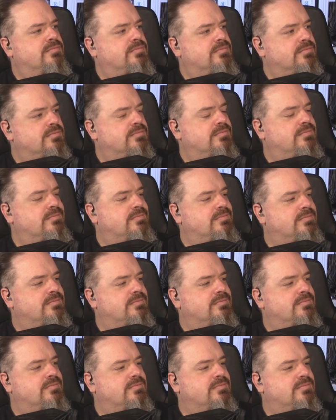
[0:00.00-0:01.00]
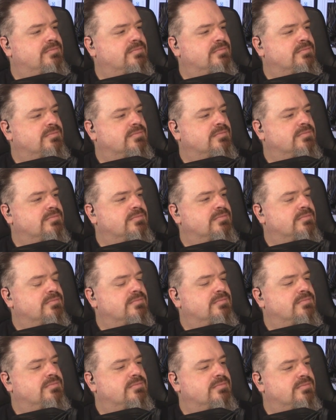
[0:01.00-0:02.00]

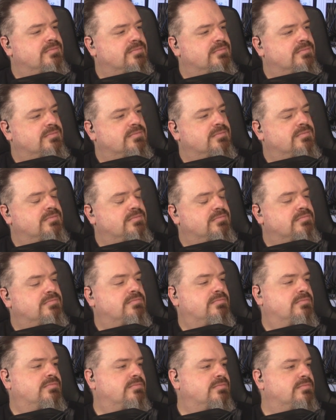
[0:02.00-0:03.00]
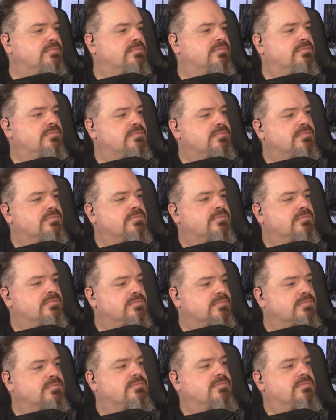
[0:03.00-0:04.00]

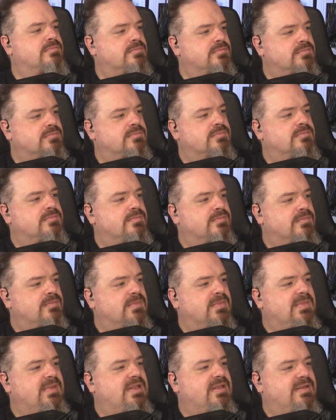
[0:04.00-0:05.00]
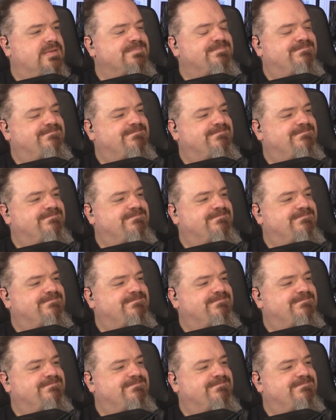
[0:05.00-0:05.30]
(not speaking)